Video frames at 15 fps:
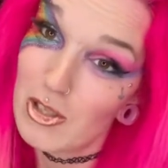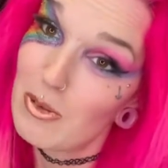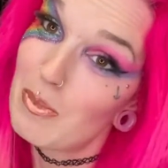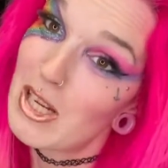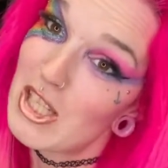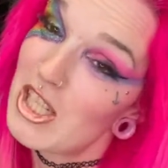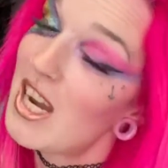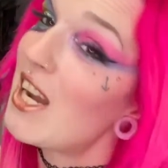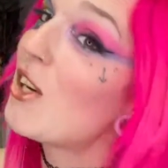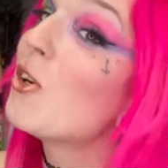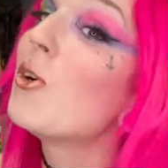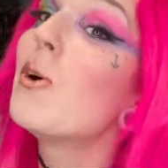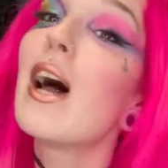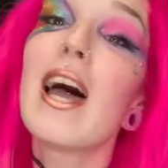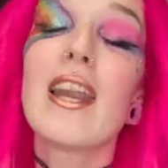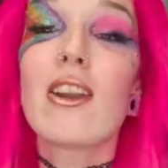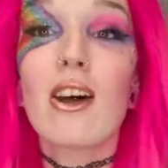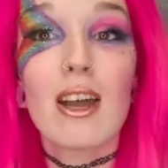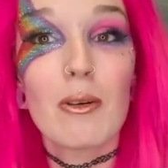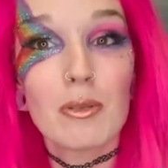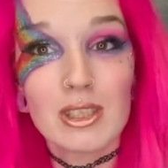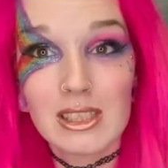my channel and
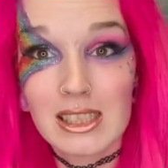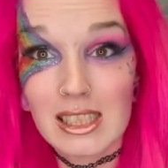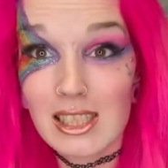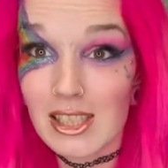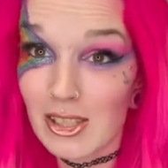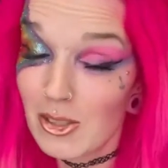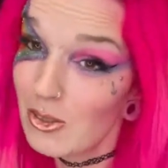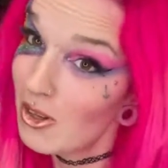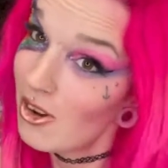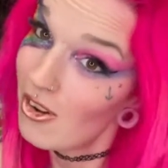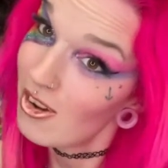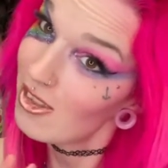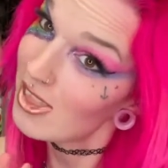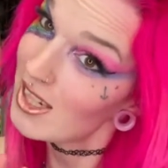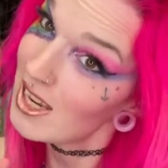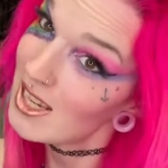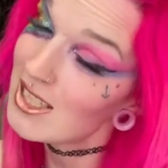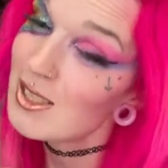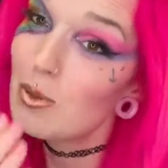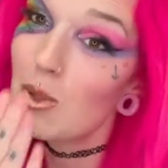I will see you on the next